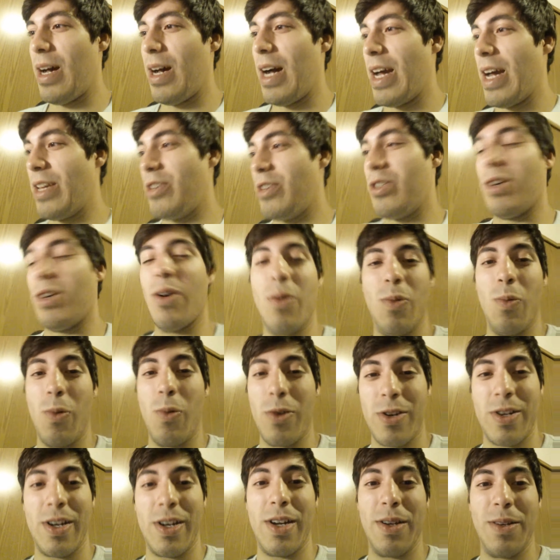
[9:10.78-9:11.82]
I don't
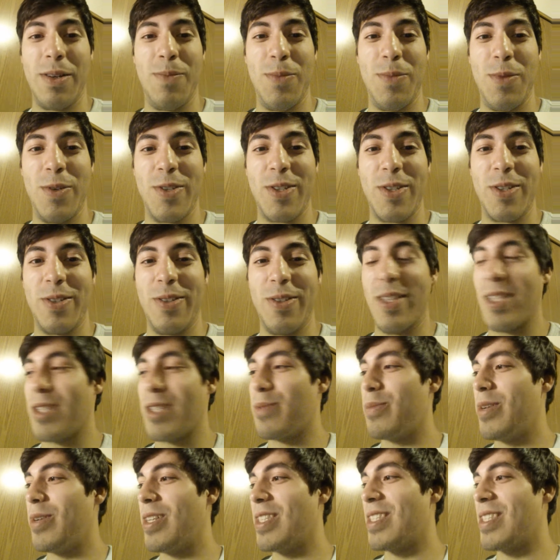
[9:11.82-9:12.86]
work on musical
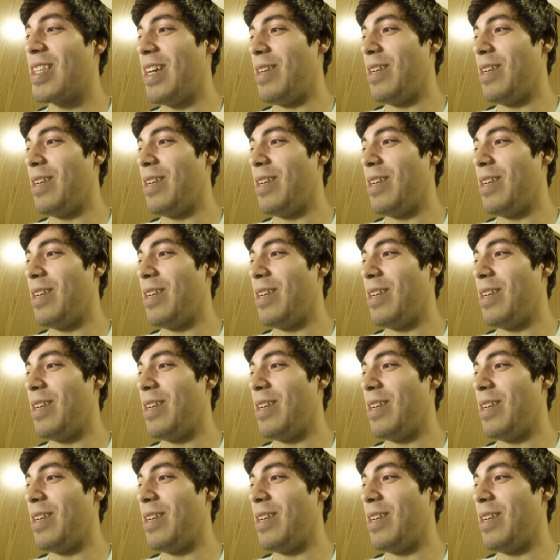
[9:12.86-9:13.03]
instruments.